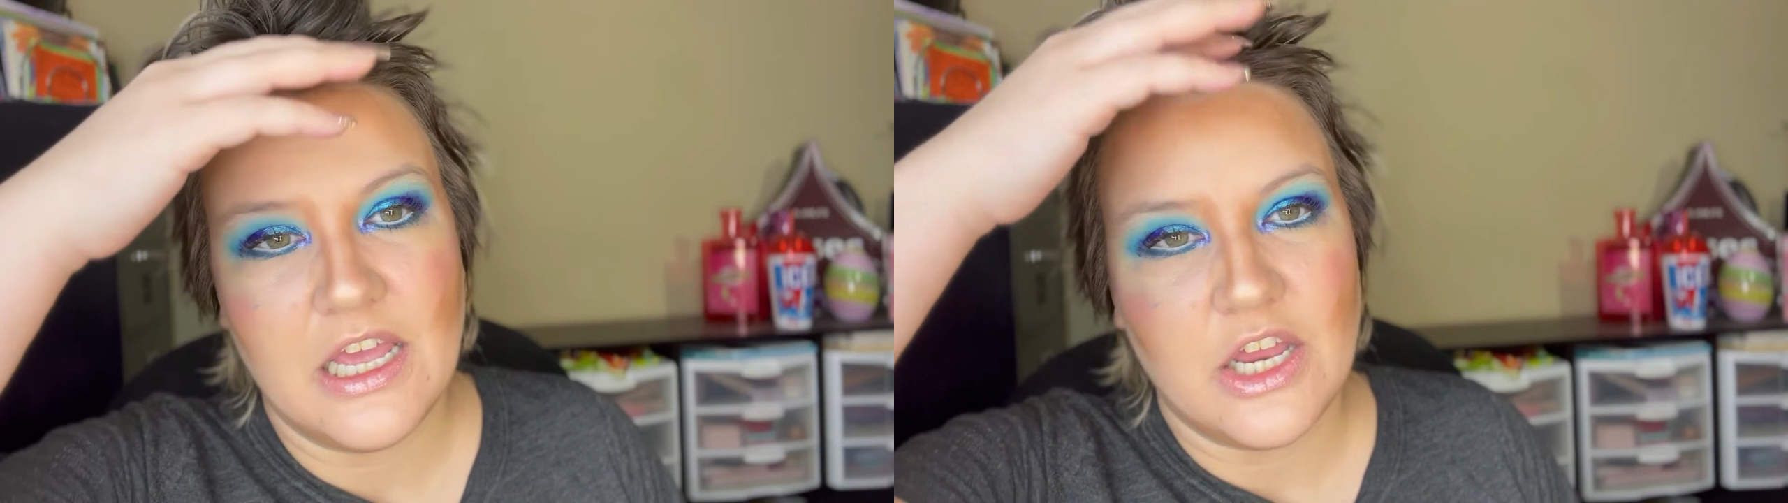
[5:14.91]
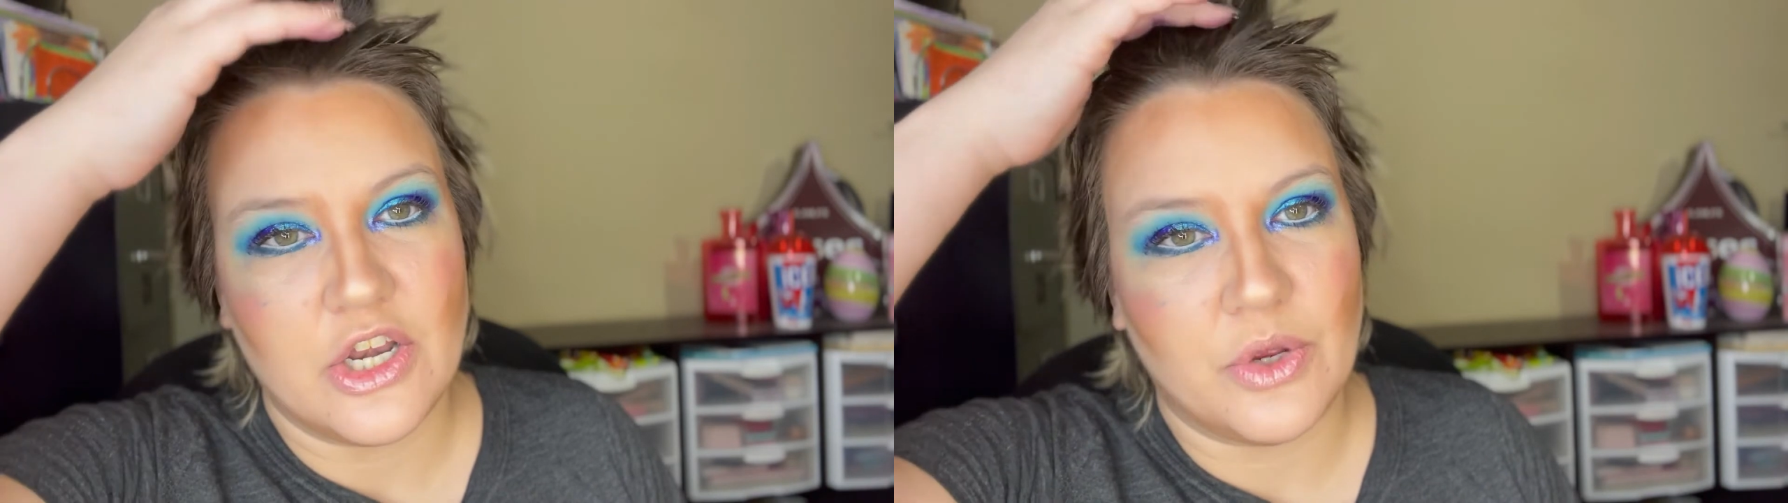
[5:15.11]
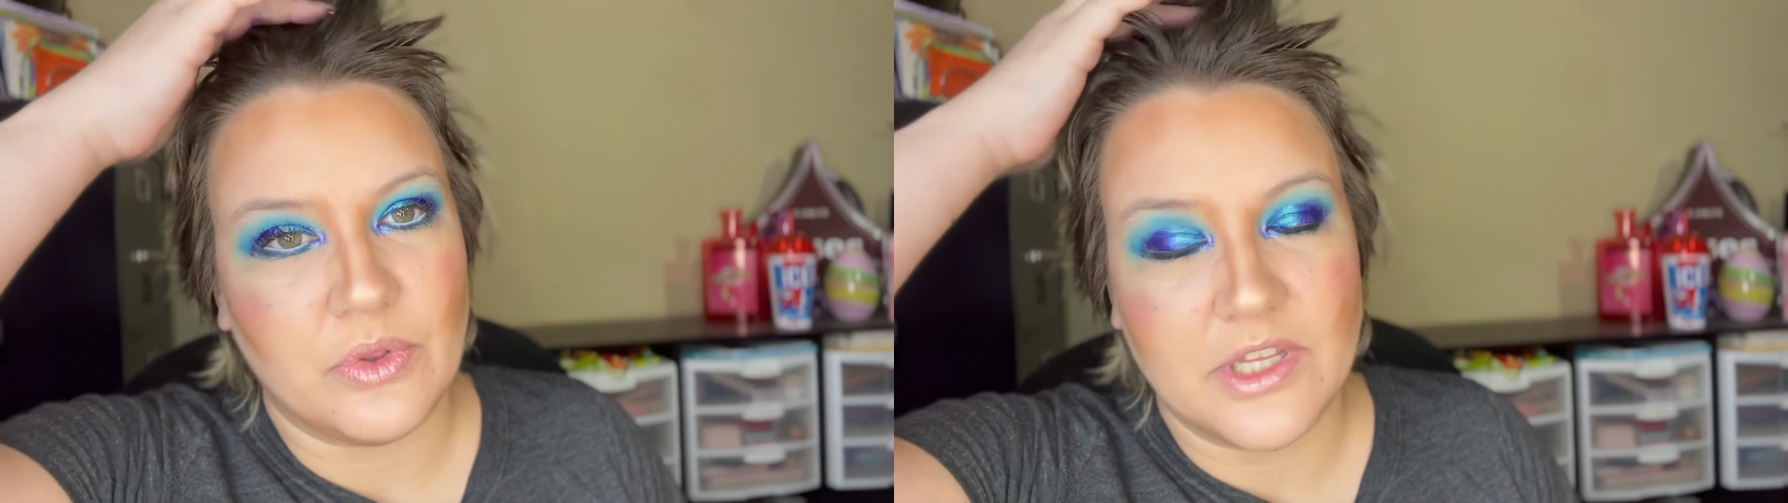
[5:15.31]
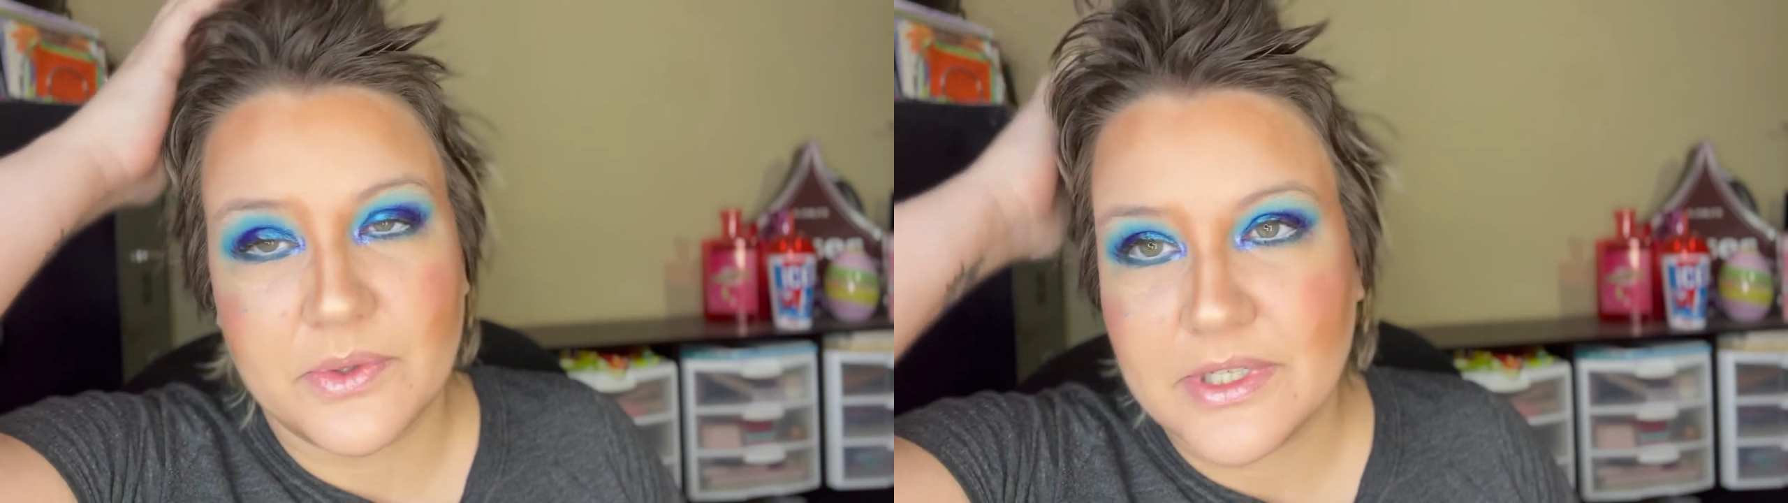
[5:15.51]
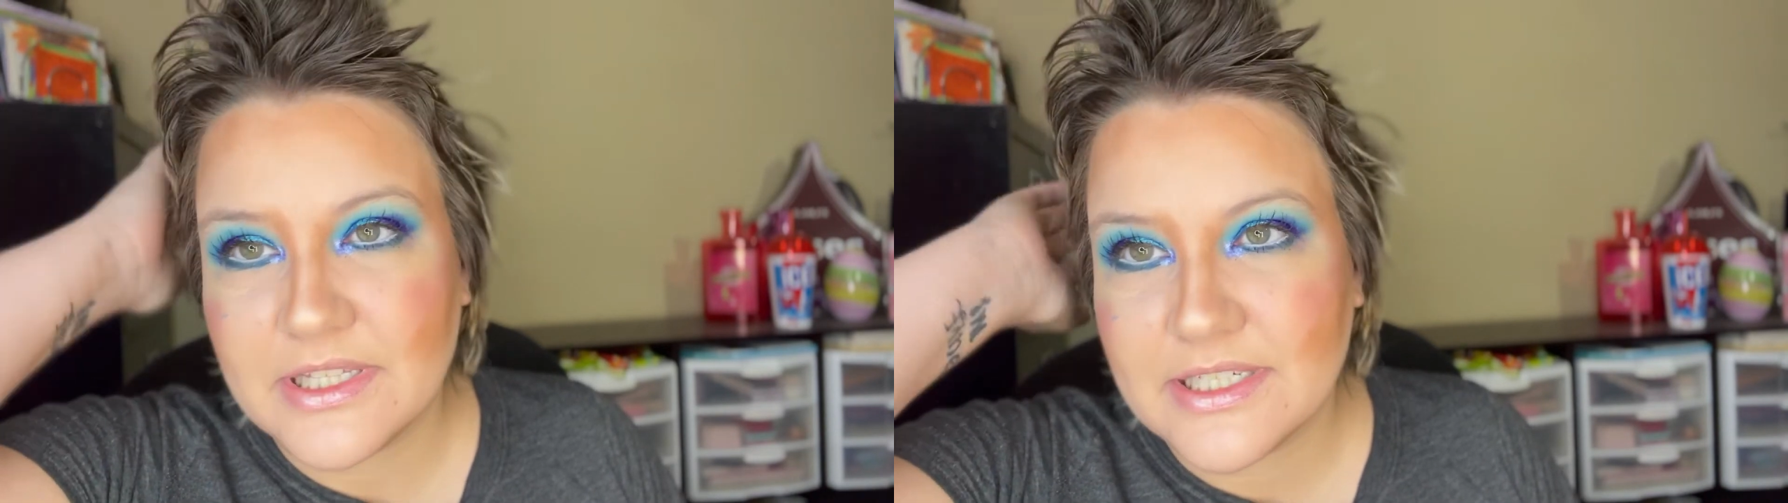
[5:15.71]
no
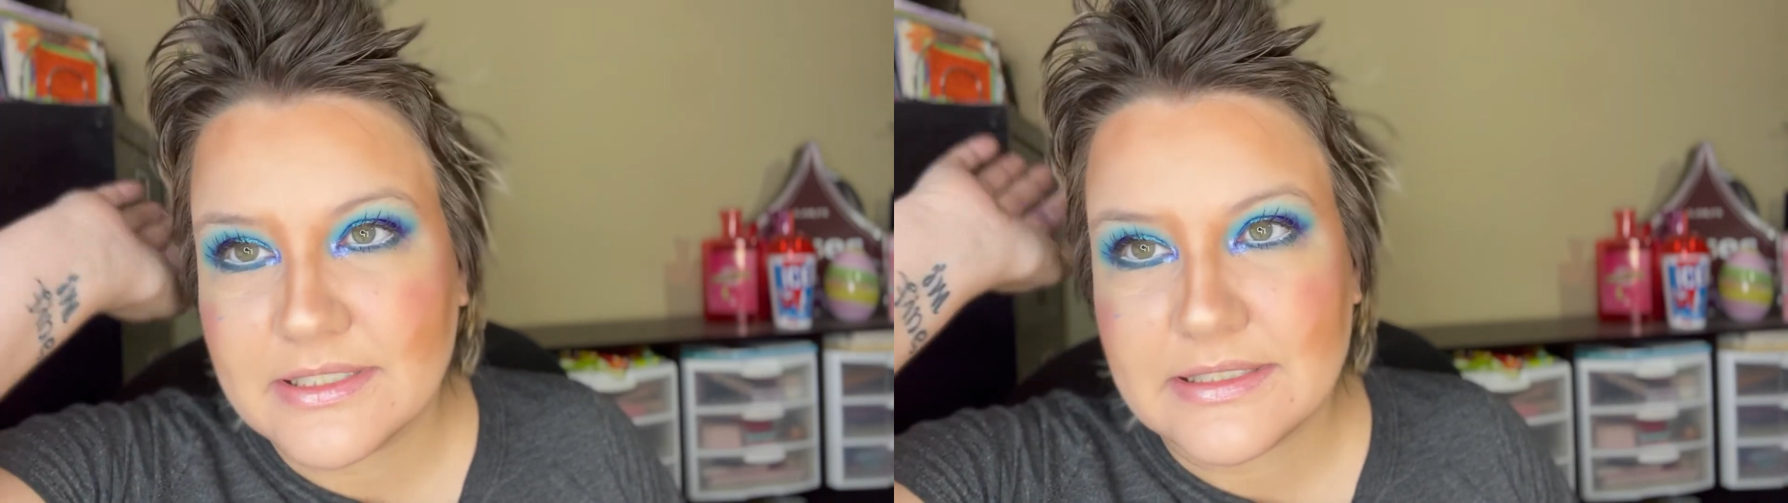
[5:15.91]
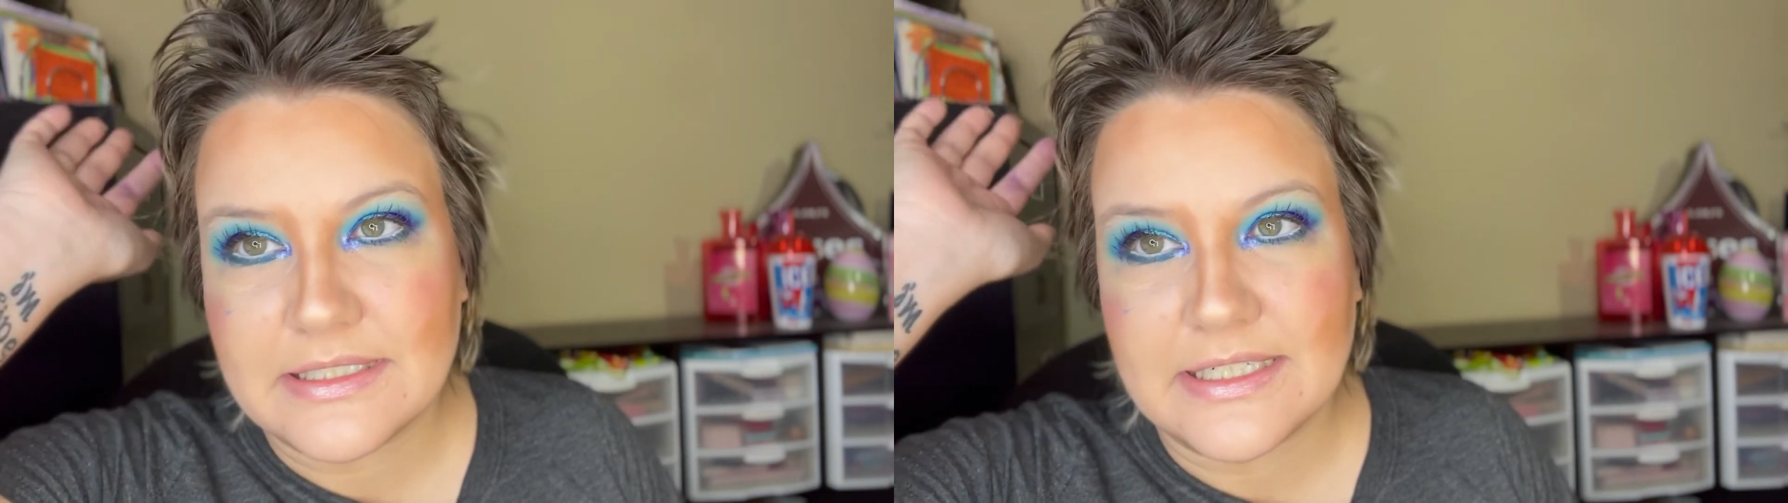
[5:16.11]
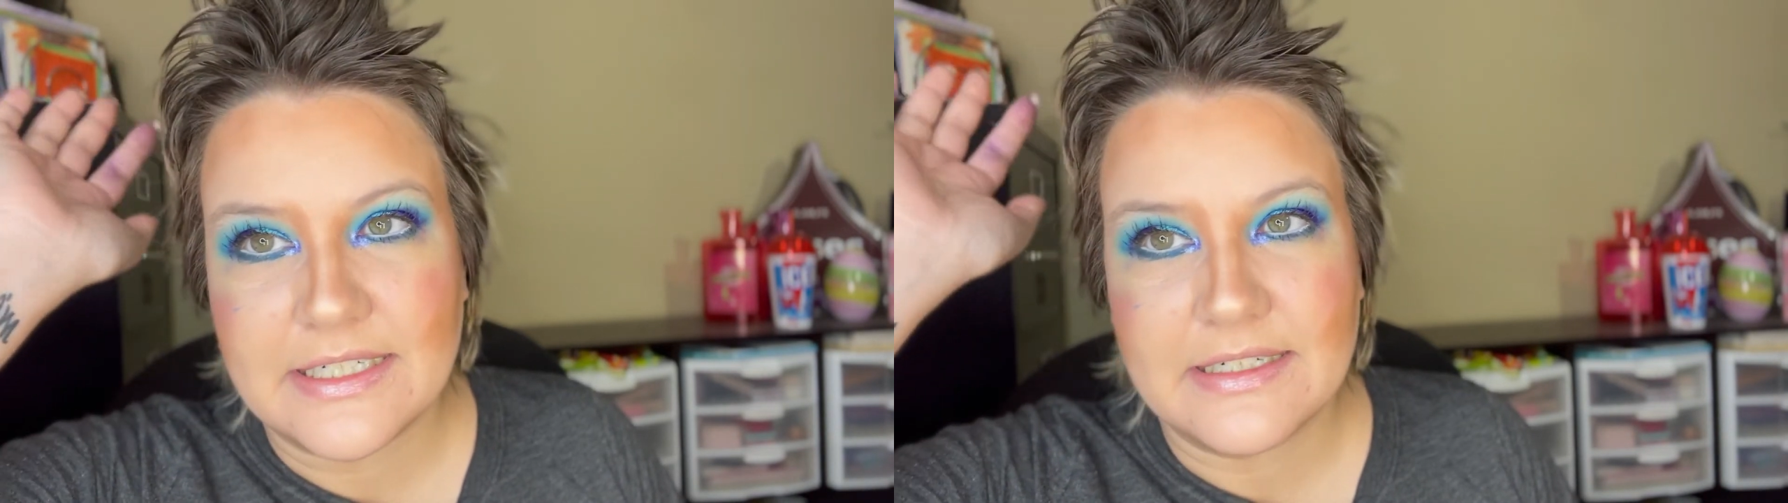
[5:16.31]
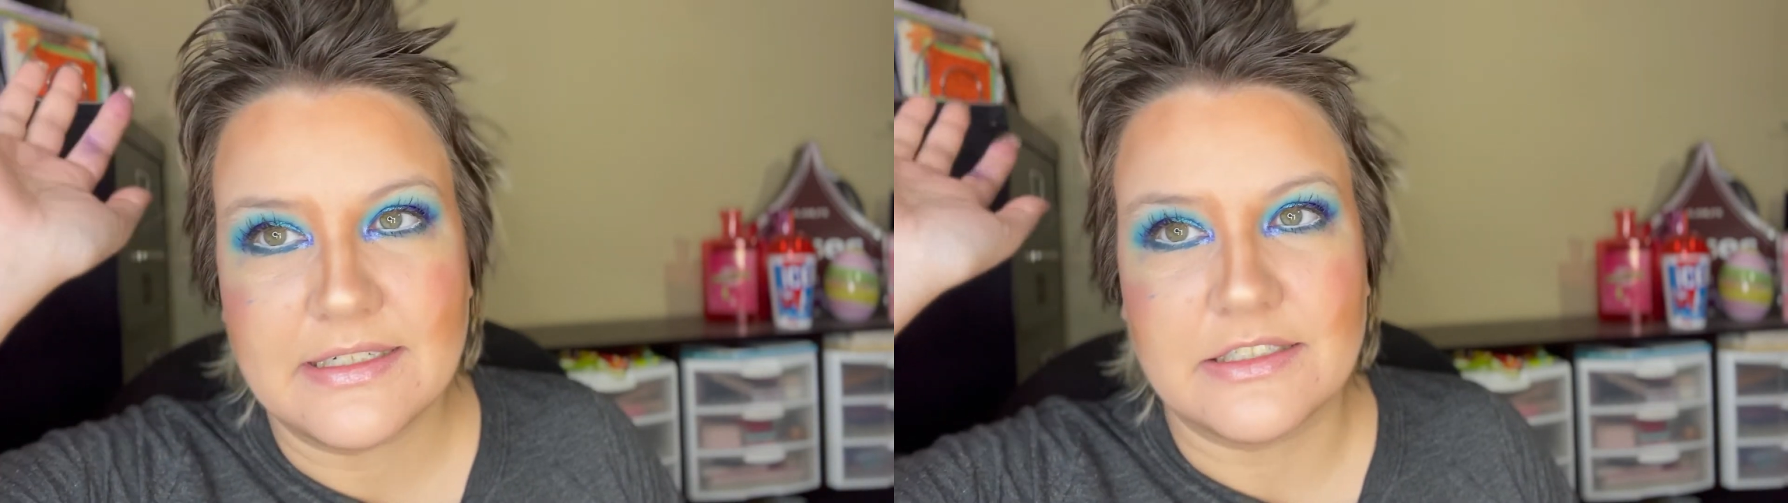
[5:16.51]
liquid lipstick,